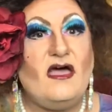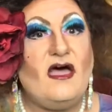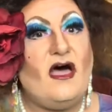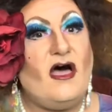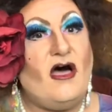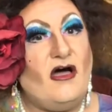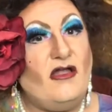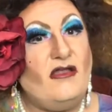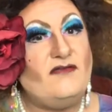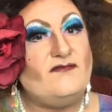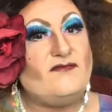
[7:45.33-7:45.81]

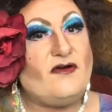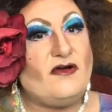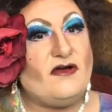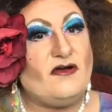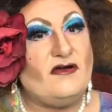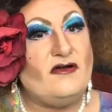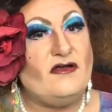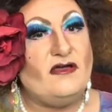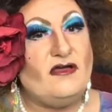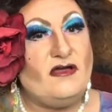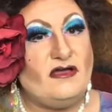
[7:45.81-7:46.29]
All of
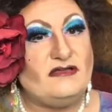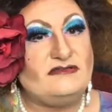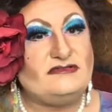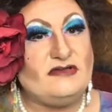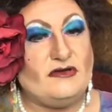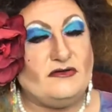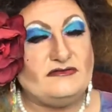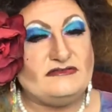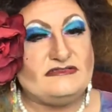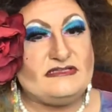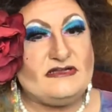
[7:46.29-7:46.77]
our
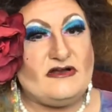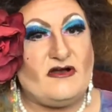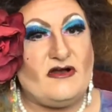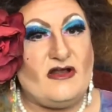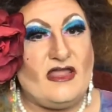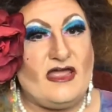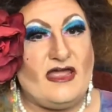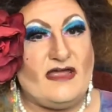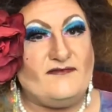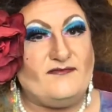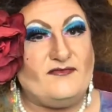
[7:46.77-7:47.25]
adults in our
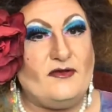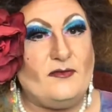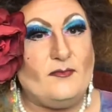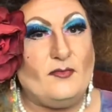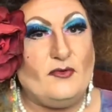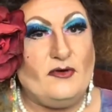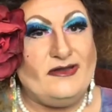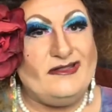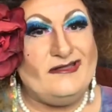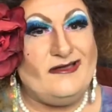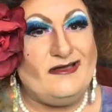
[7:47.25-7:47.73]
life, they're
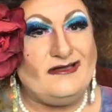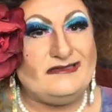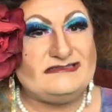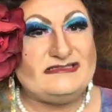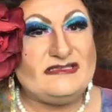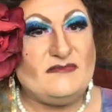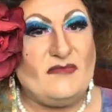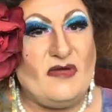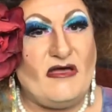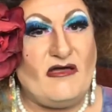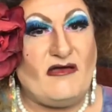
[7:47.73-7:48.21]
pretty
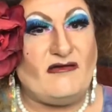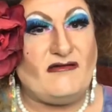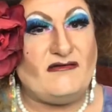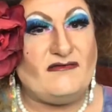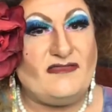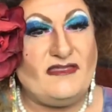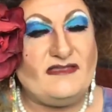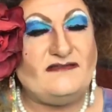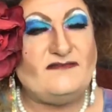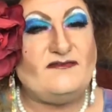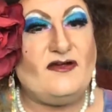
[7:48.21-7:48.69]
awesome, huh?
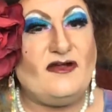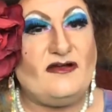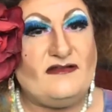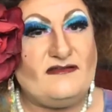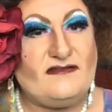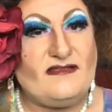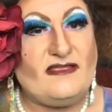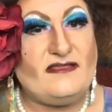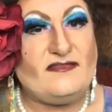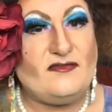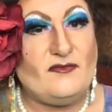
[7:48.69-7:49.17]
They try
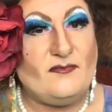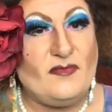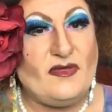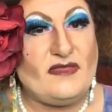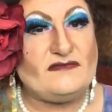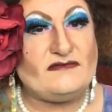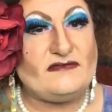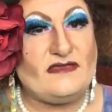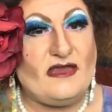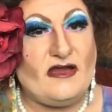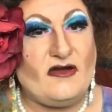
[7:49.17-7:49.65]
to take their
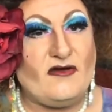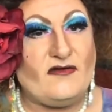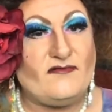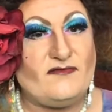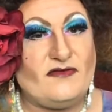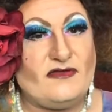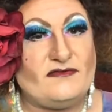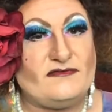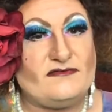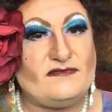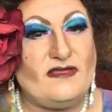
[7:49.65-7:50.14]
best care
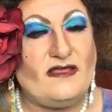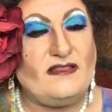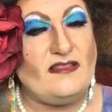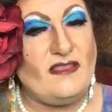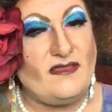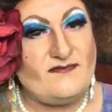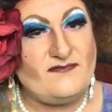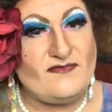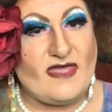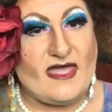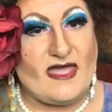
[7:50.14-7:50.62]
of us. I
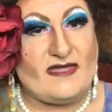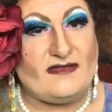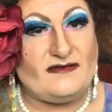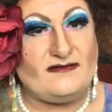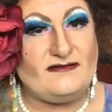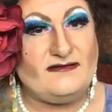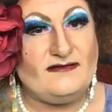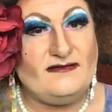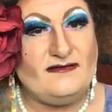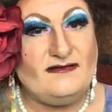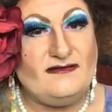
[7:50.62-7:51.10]
love that.
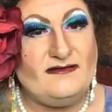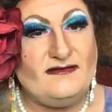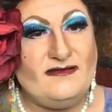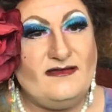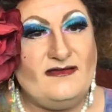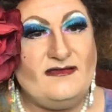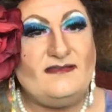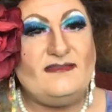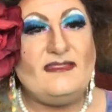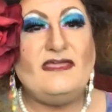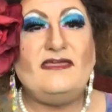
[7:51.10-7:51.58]

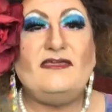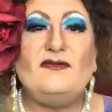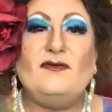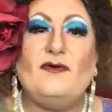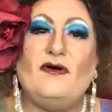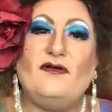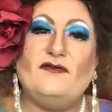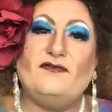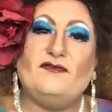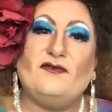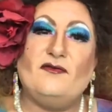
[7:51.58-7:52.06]
Thank
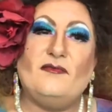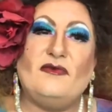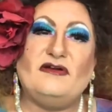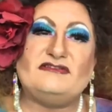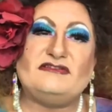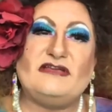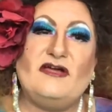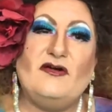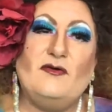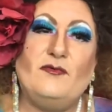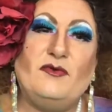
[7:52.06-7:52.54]
you all so
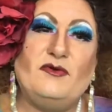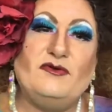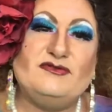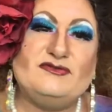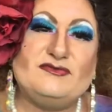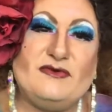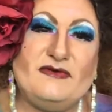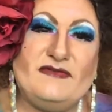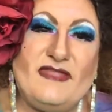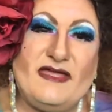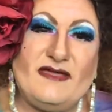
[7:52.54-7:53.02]
much. I hope you
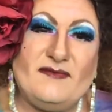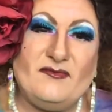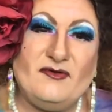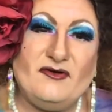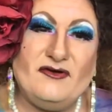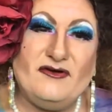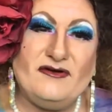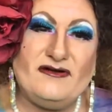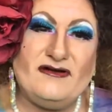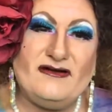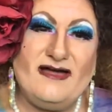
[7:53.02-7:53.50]
enjoyed that
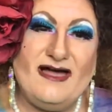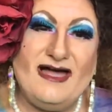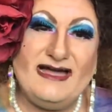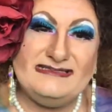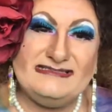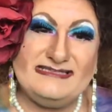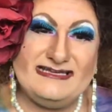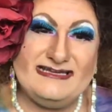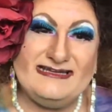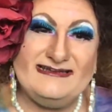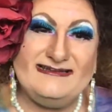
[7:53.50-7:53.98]
book. I
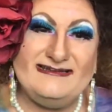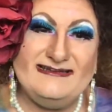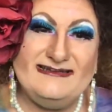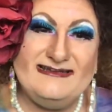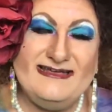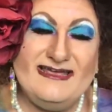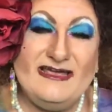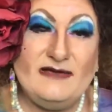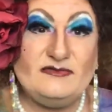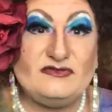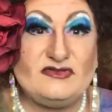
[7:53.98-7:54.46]
did.
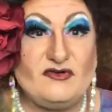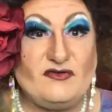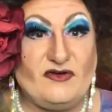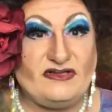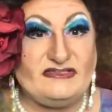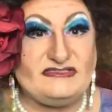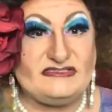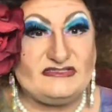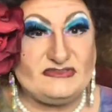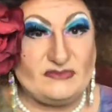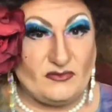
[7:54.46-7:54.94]
It was a
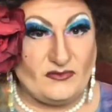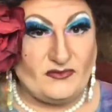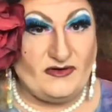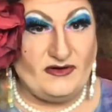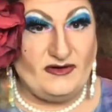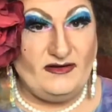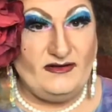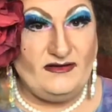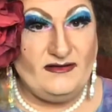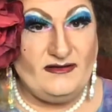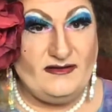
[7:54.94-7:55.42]
great
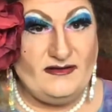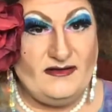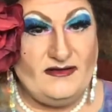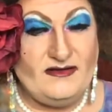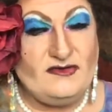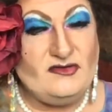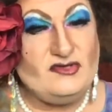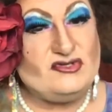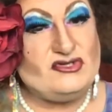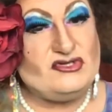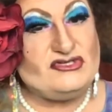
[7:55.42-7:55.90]
story.
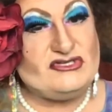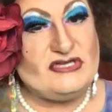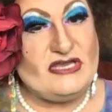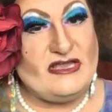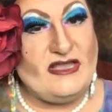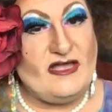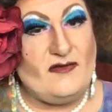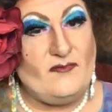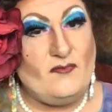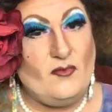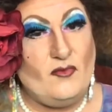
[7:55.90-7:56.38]
You should
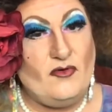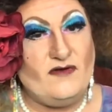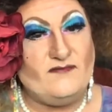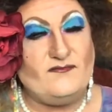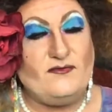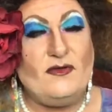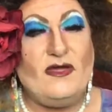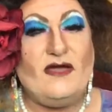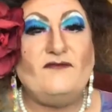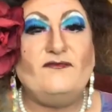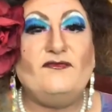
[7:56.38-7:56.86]
check out more.
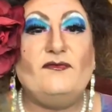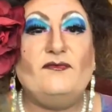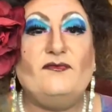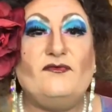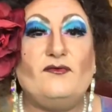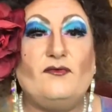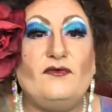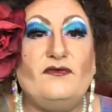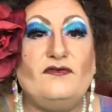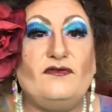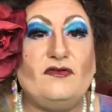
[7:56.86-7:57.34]
If you have some
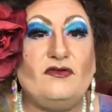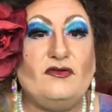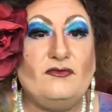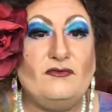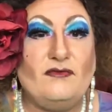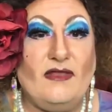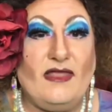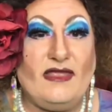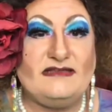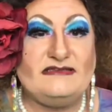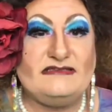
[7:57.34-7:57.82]
stories that
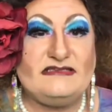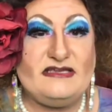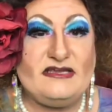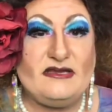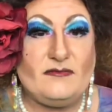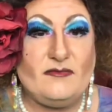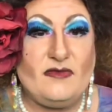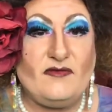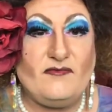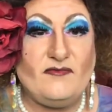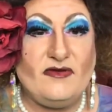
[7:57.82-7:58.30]
you'd like to
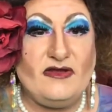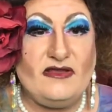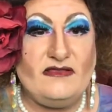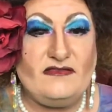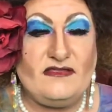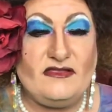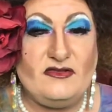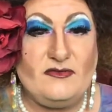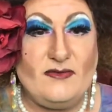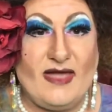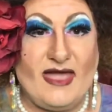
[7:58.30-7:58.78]
hear me
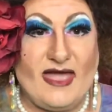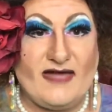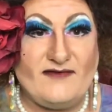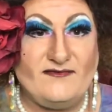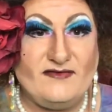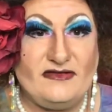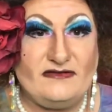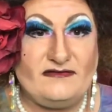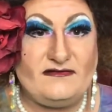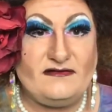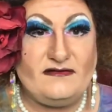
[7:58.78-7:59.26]
read that you
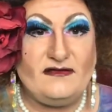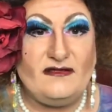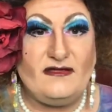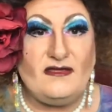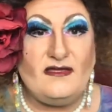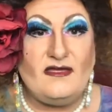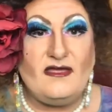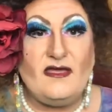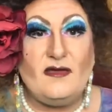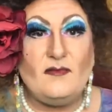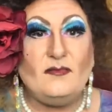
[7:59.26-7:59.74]
haven't,
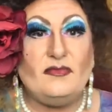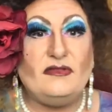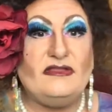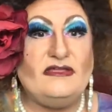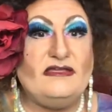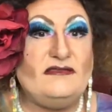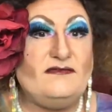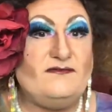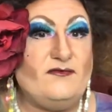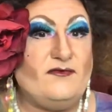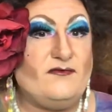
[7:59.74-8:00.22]

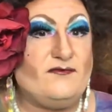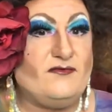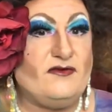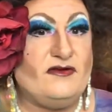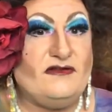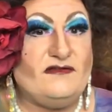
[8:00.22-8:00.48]
please feel free